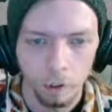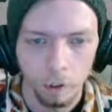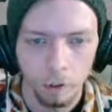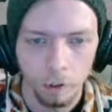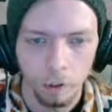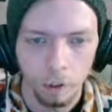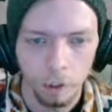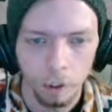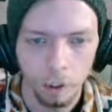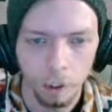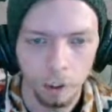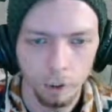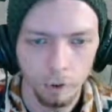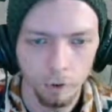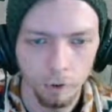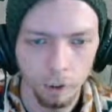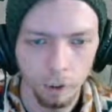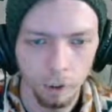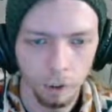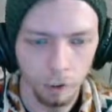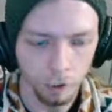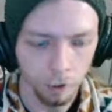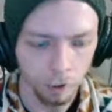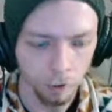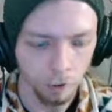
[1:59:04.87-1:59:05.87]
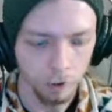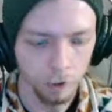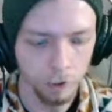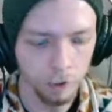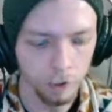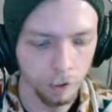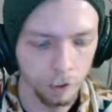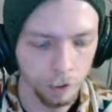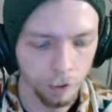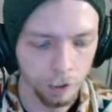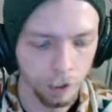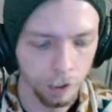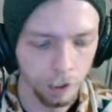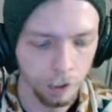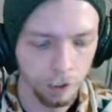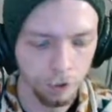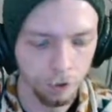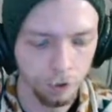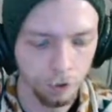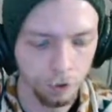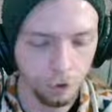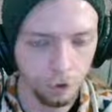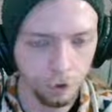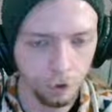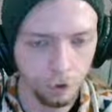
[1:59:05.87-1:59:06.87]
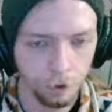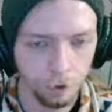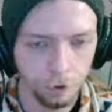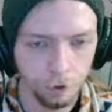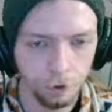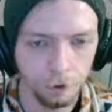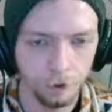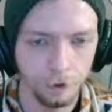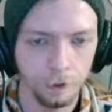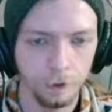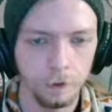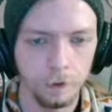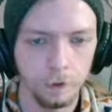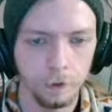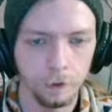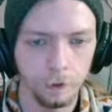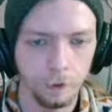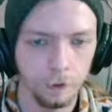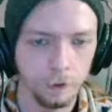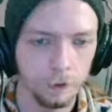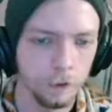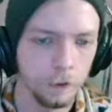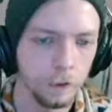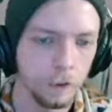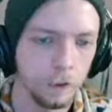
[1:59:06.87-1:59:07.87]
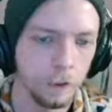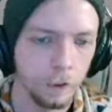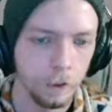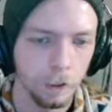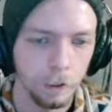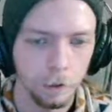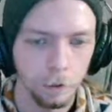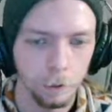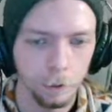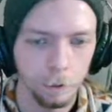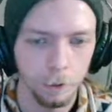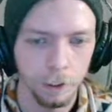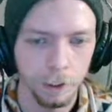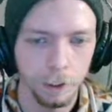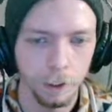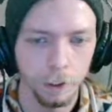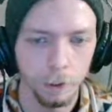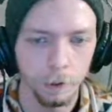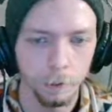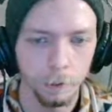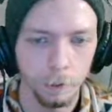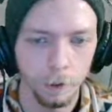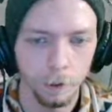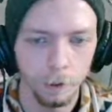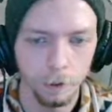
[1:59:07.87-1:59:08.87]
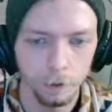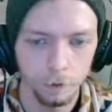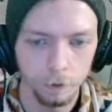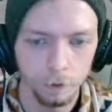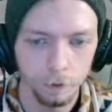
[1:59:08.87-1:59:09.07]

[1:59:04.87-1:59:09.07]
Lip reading: So, teeth. We'll set to 1.